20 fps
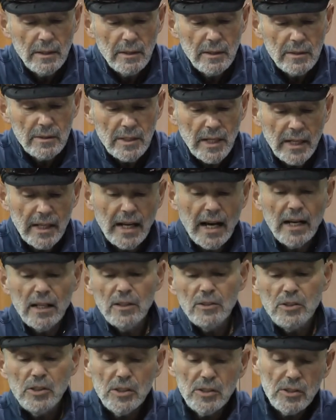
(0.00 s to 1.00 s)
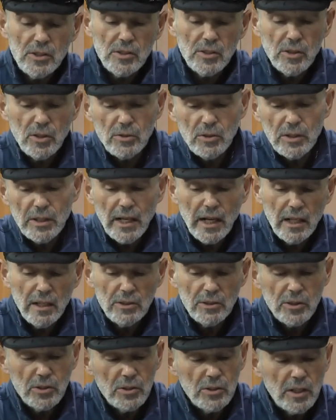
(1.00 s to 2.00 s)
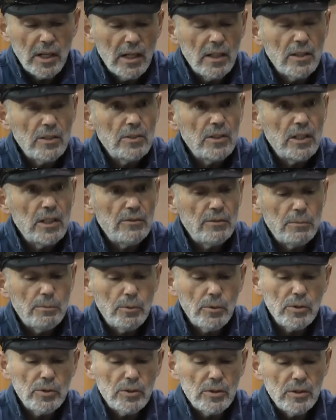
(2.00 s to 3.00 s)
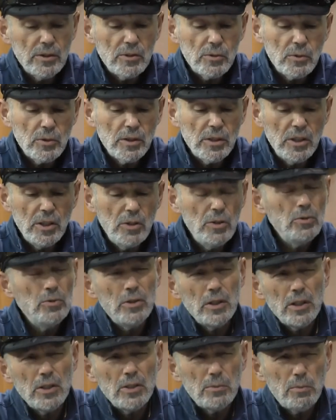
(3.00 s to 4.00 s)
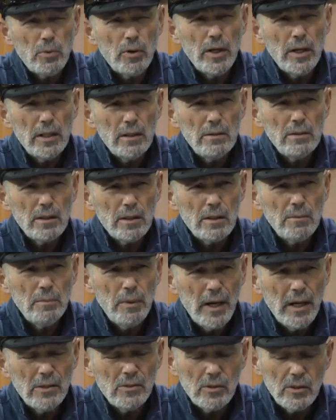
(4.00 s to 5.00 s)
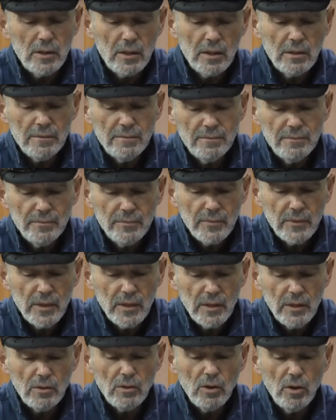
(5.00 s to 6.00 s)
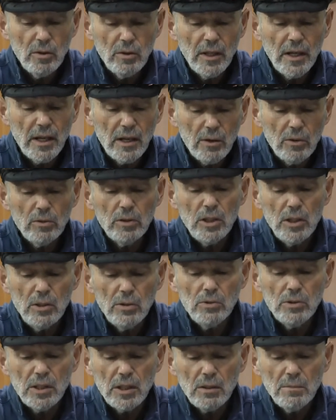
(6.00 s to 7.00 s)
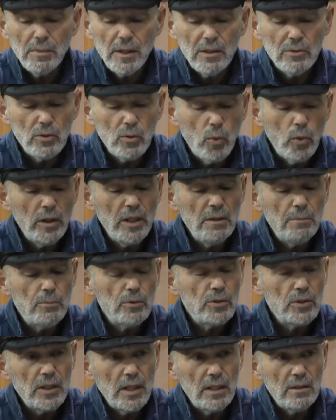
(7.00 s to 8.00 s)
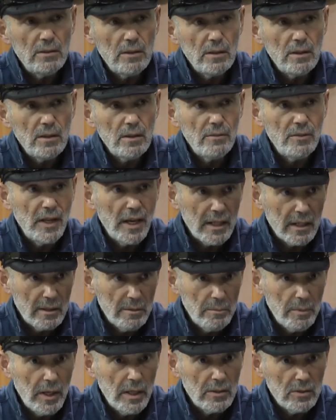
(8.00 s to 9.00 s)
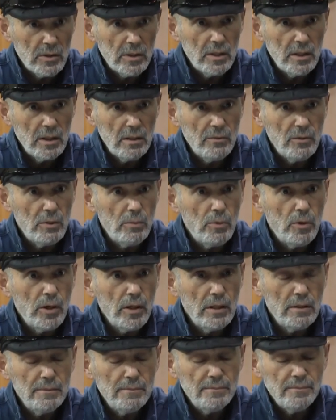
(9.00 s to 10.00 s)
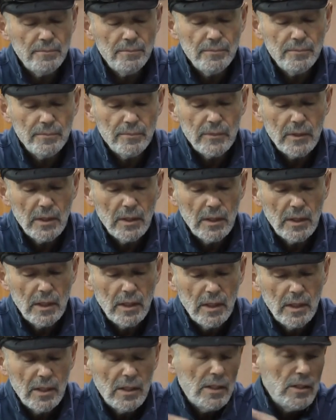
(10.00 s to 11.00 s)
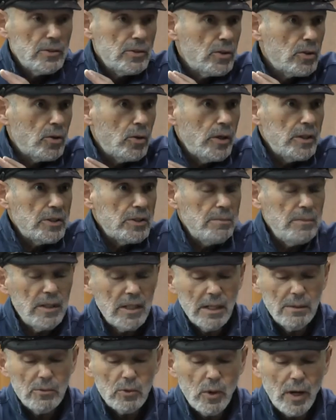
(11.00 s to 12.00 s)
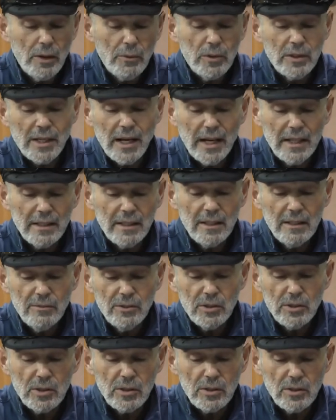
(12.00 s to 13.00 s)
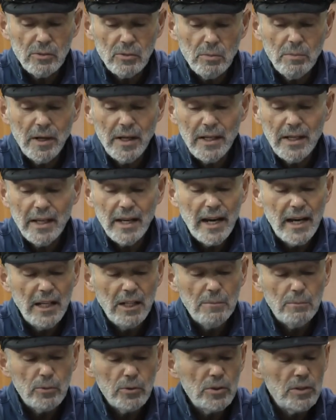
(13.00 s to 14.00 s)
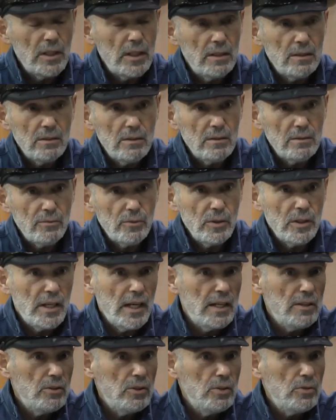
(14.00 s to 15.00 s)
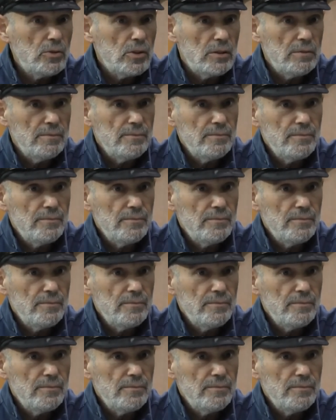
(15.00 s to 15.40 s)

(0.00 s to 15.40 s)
Psychologists and sociologists tell us that if a person is really using his brain to capacity, they're, they are only using about twenty percent of that capacity of the brain. So the question becomes, why would God give us the remaining eighty percent if we can't use it?